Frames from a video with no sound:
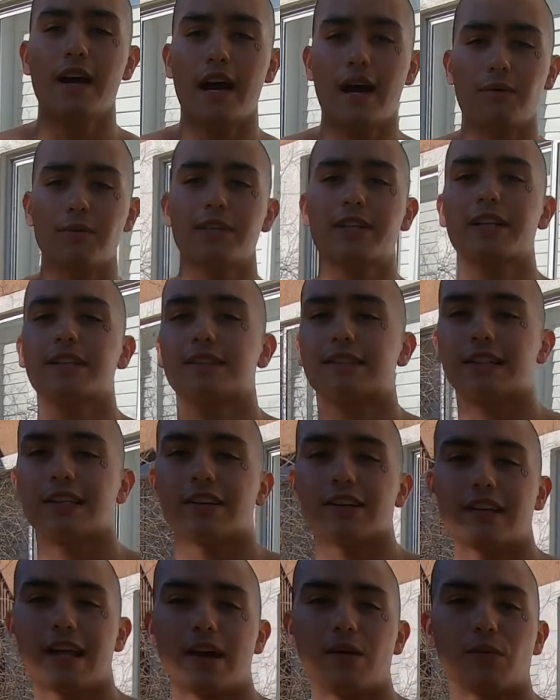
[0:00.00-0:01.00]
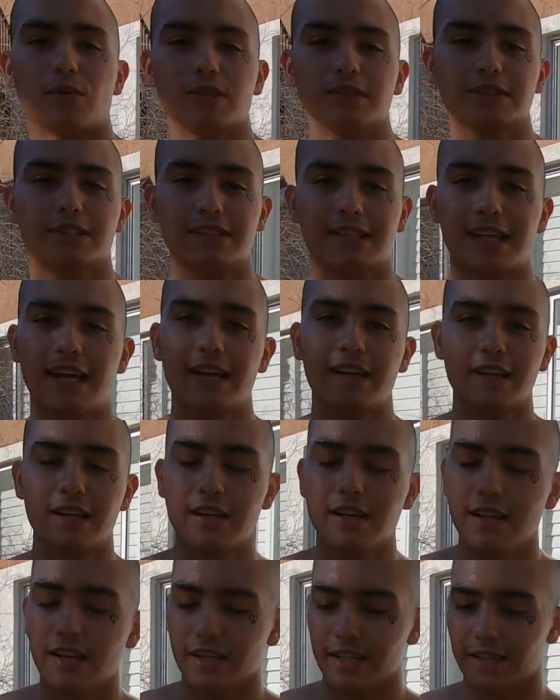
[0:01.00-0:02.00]
I would consider that 1 set,
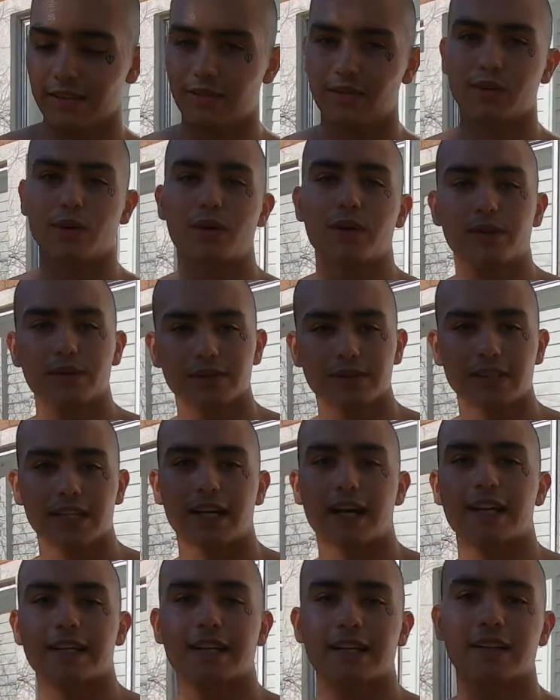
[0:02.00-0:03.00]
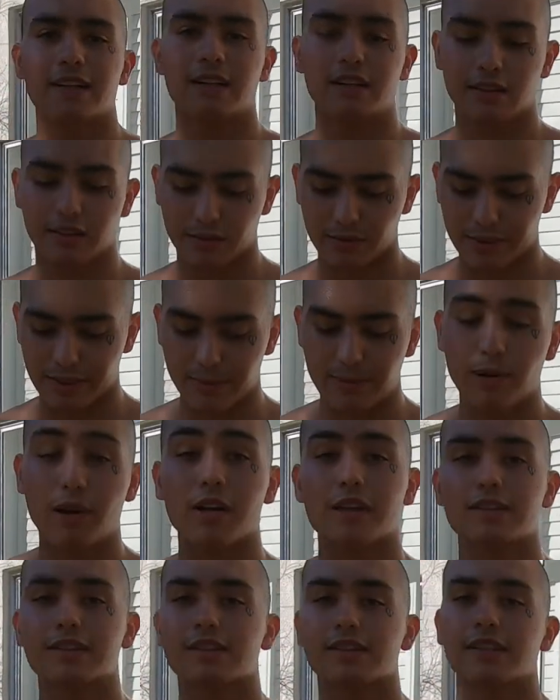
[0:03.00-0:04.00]
even though it was like I did 3
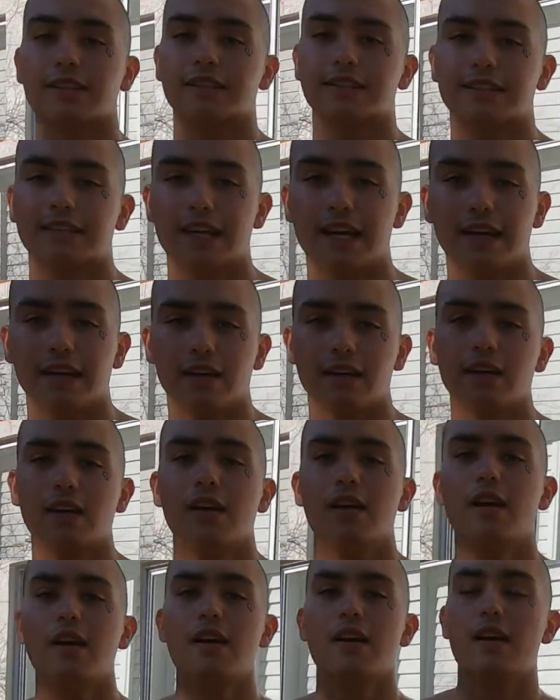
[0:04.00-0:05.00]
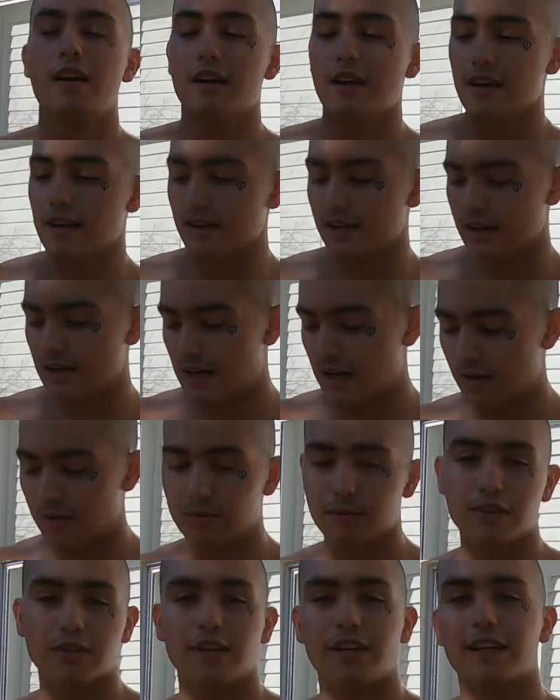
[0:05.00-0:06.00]
parts to the set. And I
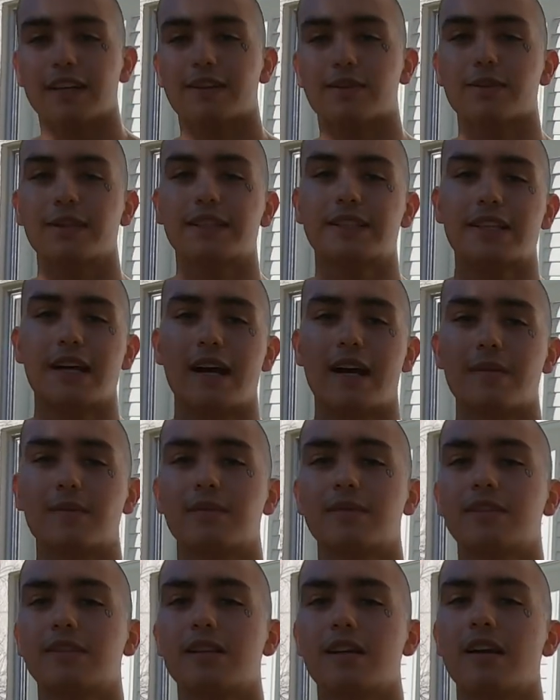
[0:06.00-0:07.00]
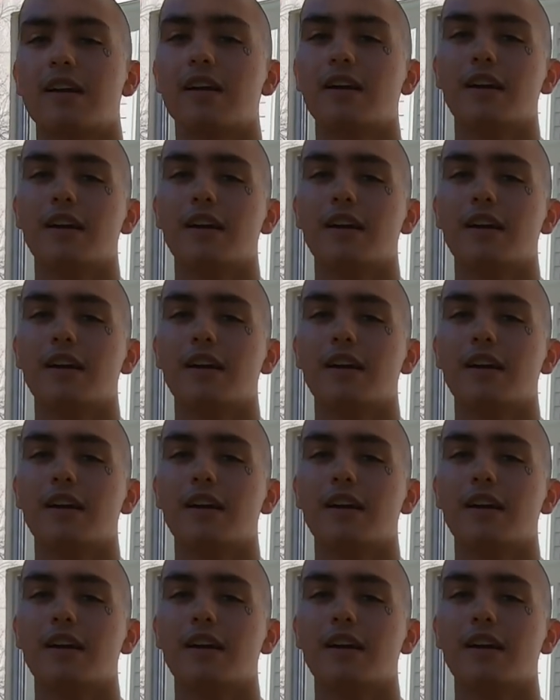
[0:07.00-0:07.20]
would do that 3 times.